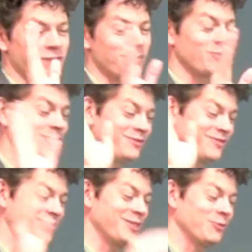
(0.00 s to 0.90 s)
for them
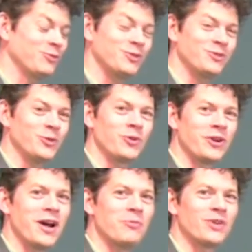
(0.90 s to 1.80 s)
to do it or
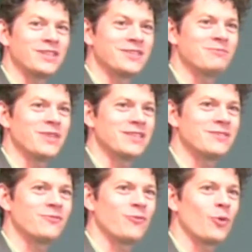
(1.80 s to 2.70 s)
not, but
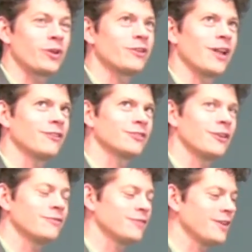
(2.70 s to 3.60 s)
it's $400 off.